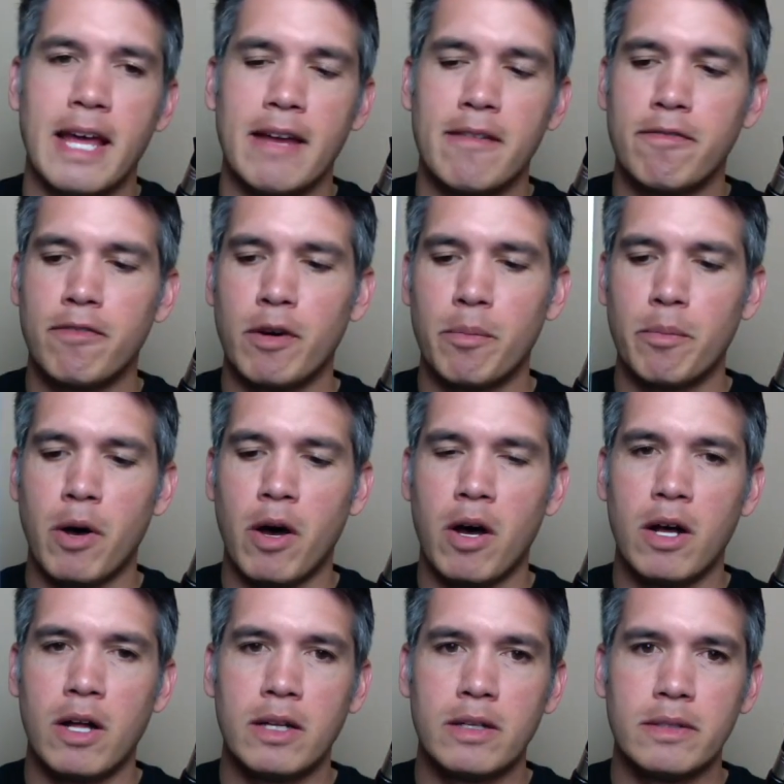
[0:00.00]
then
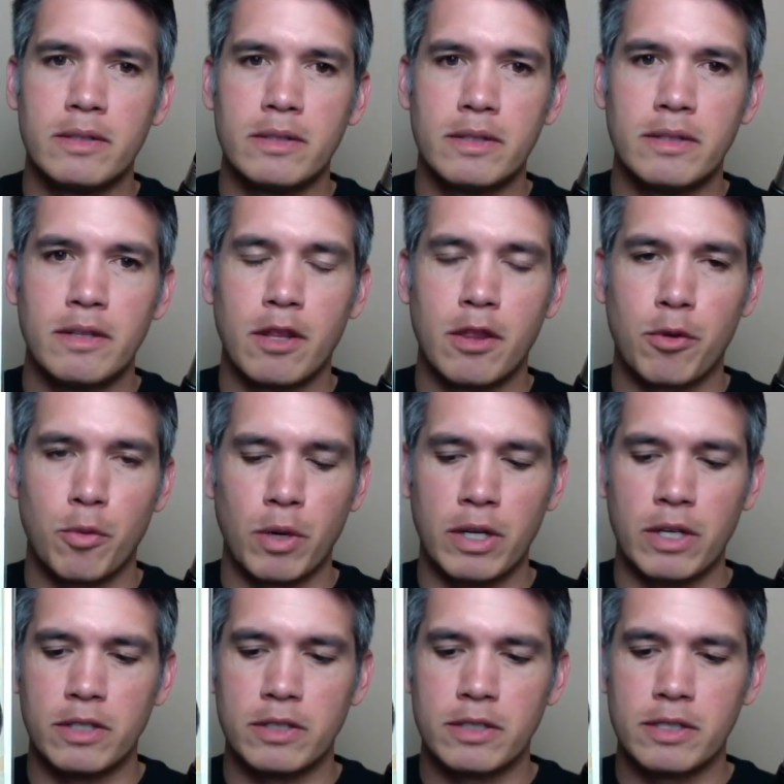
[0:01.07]
Football
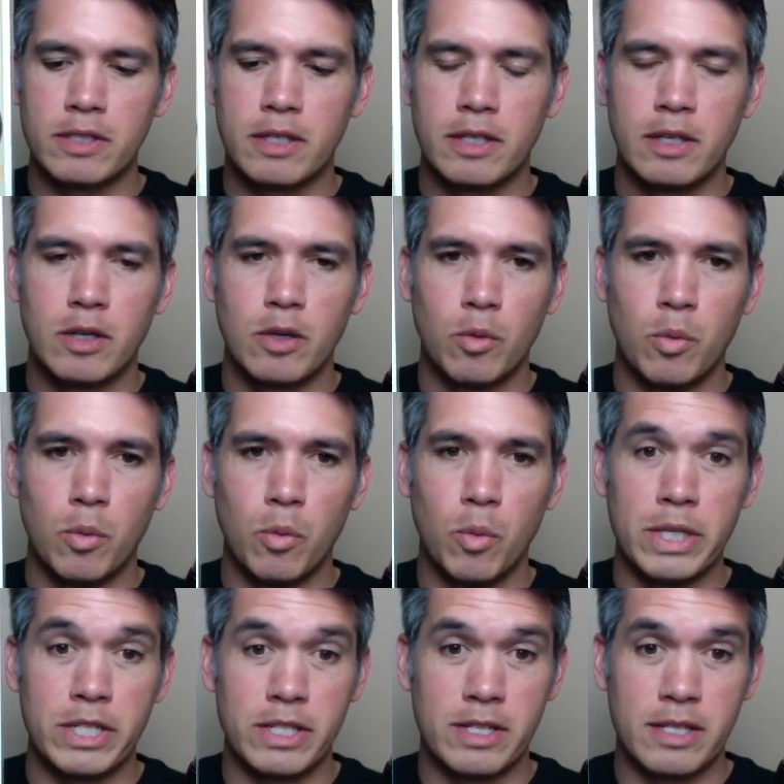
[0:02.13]
Thrills,
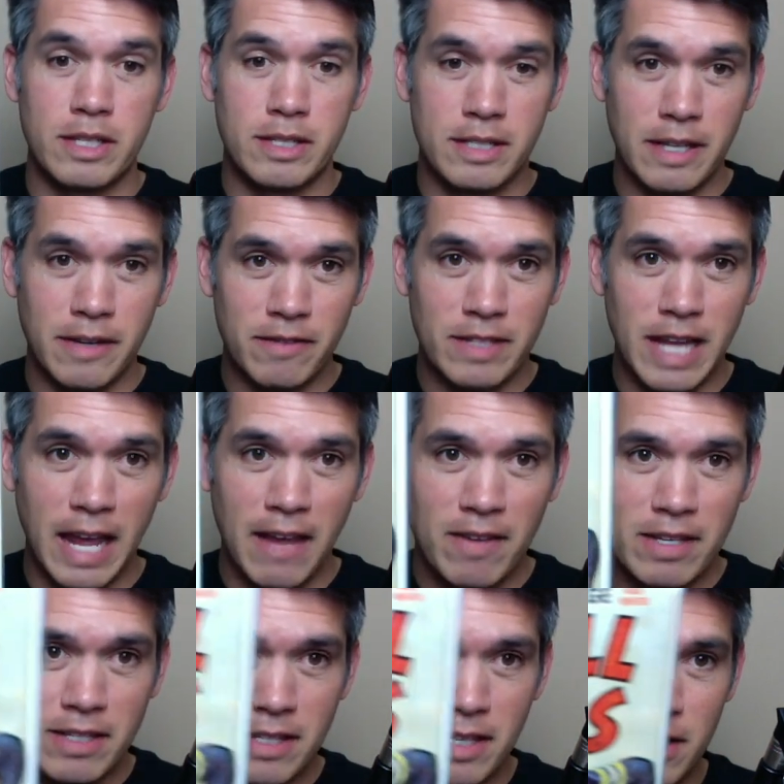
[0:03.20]
which is Ziff Davis,